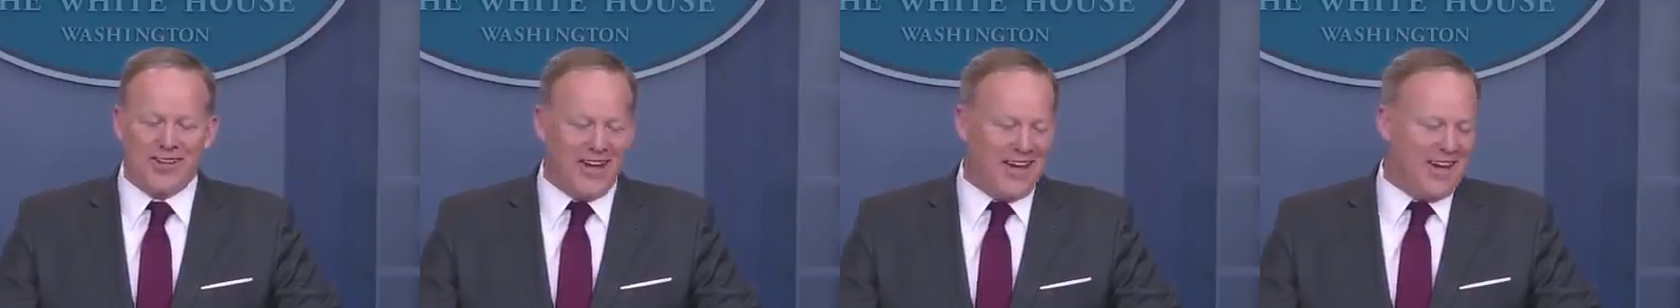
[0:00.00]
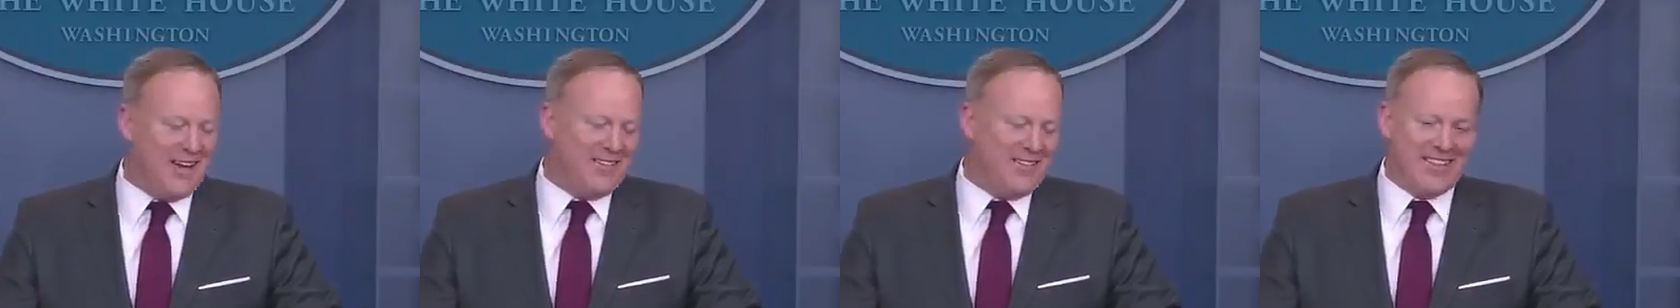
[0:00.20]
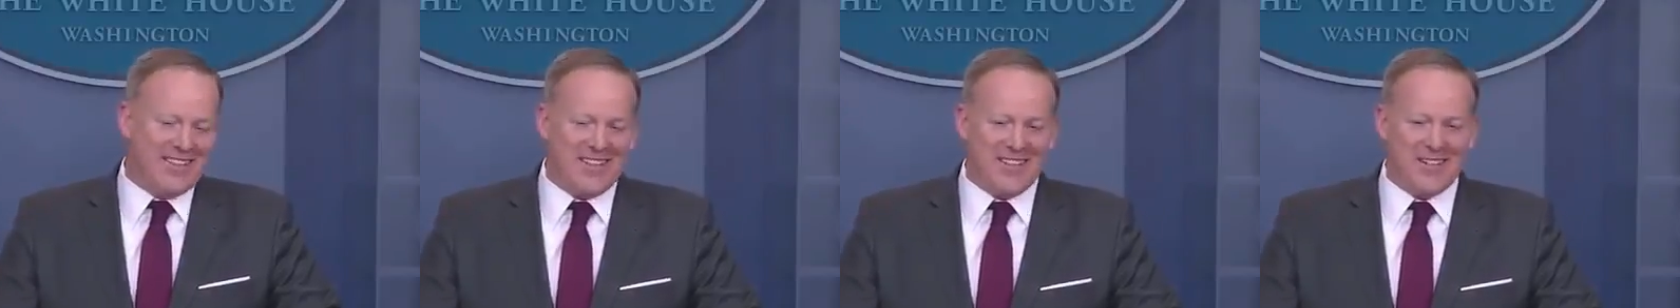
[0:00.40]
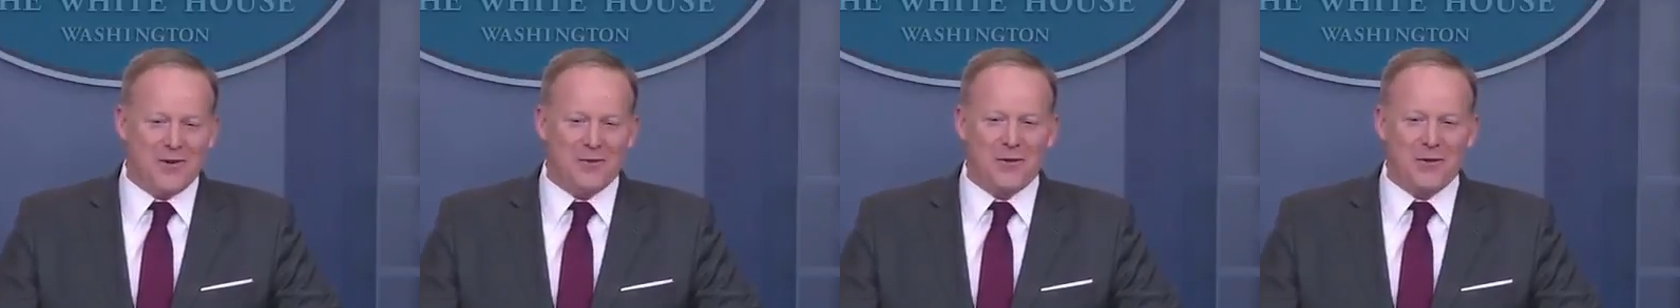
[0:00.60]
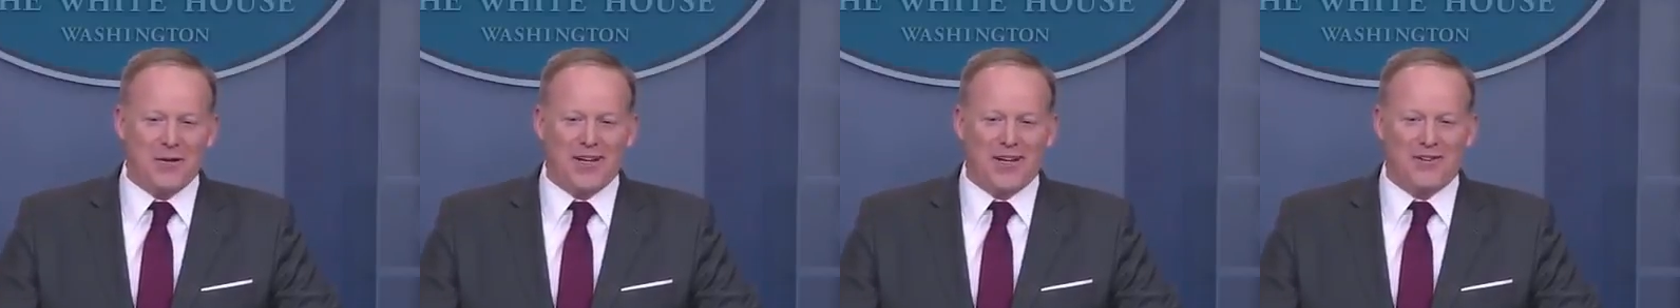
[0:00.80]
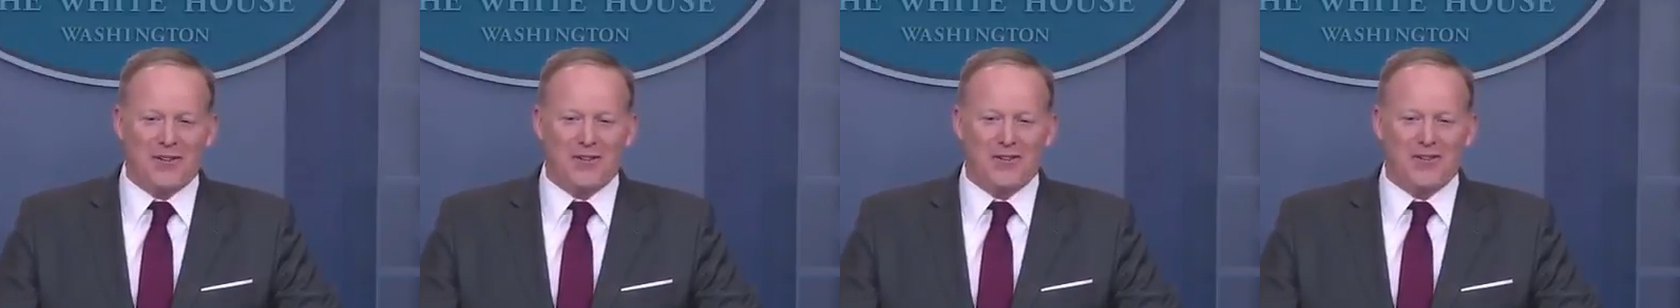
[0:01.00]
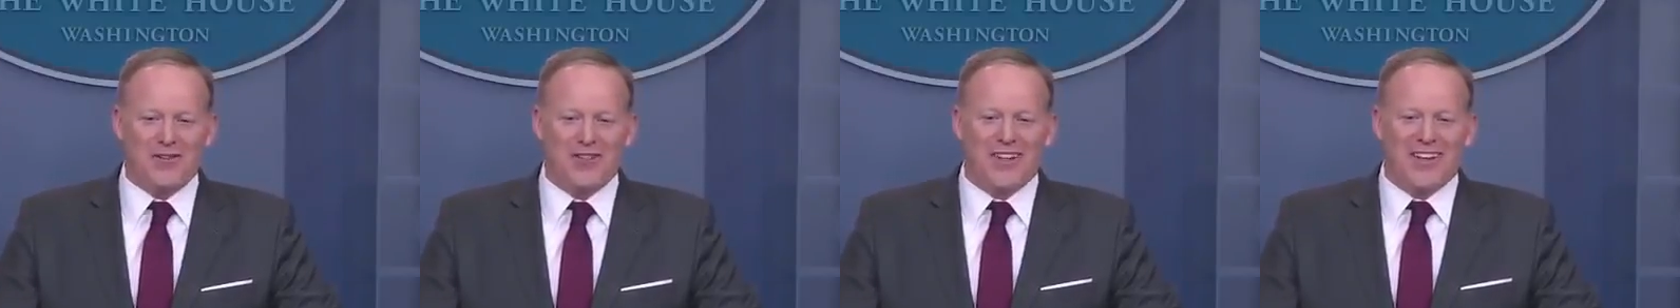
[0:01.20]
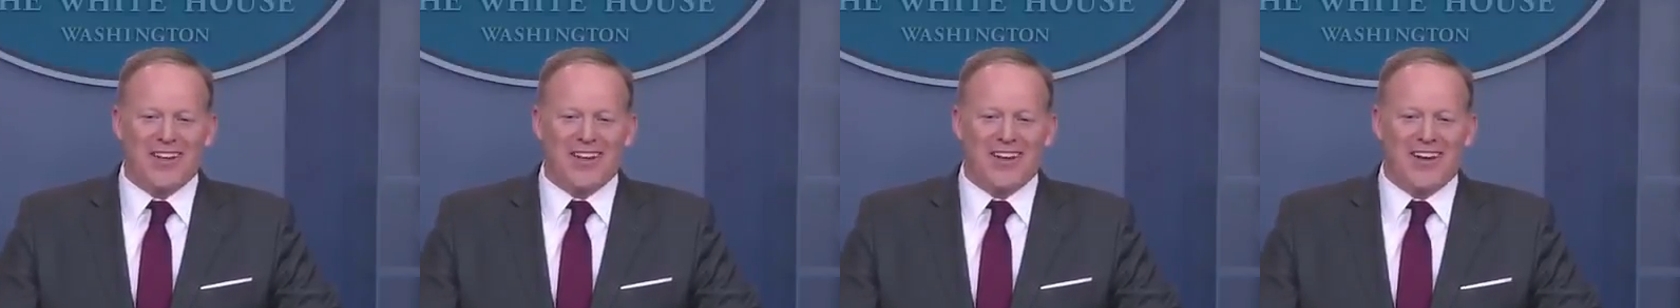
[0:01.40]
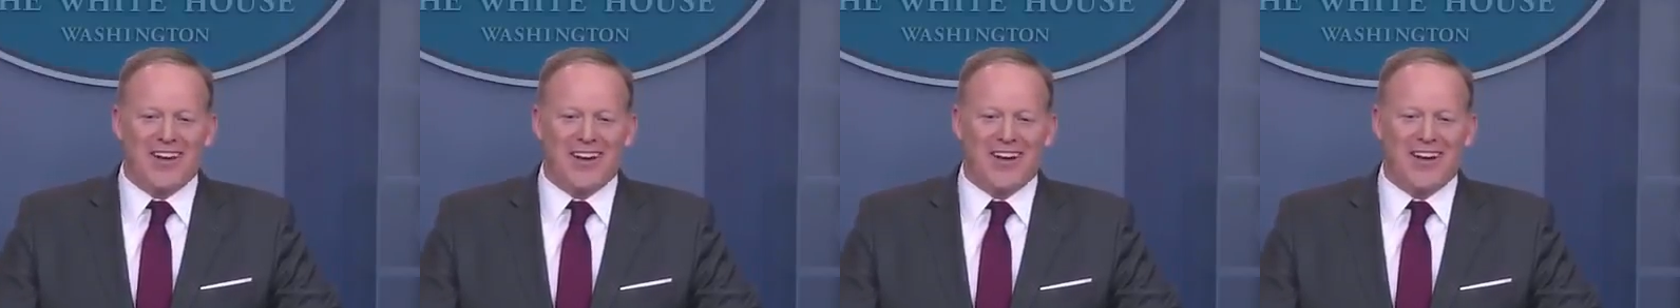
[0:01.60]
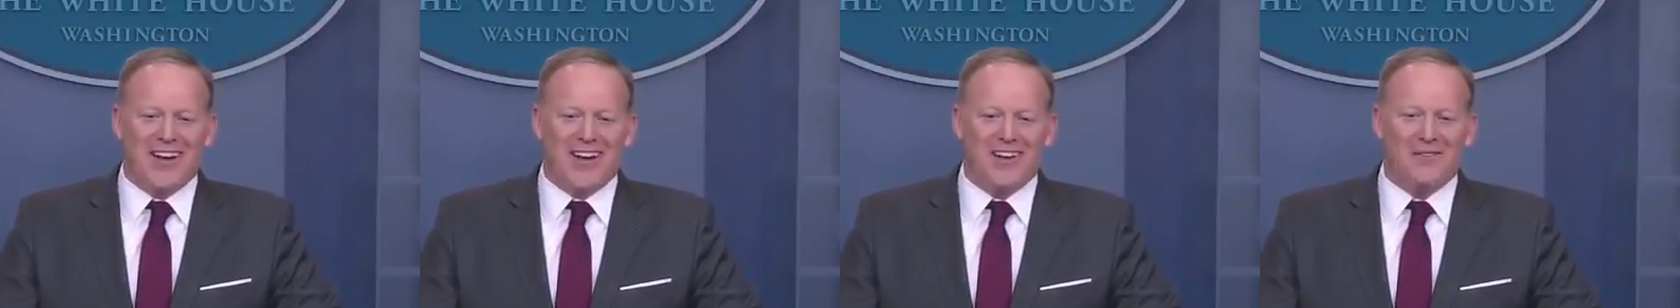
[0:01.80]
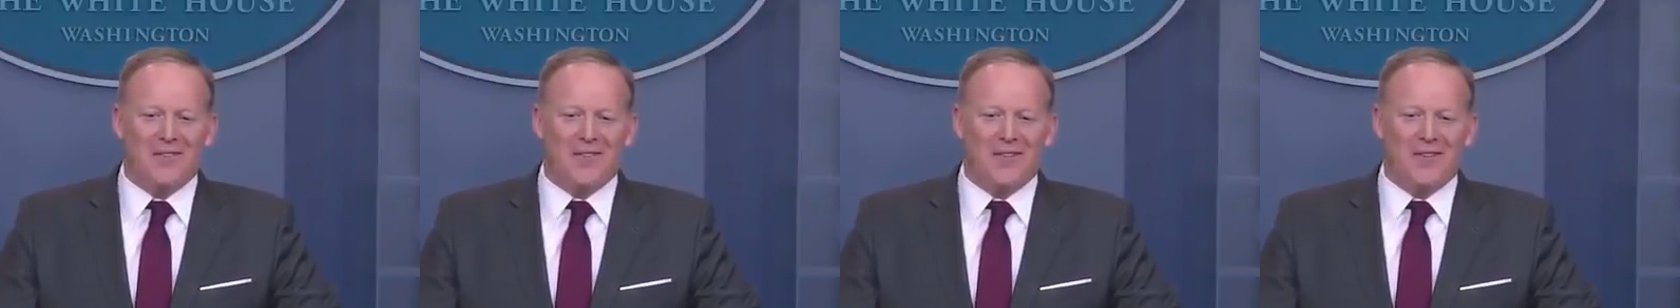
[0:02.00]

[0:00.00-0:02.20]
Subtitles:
yeah, well, we're givers. I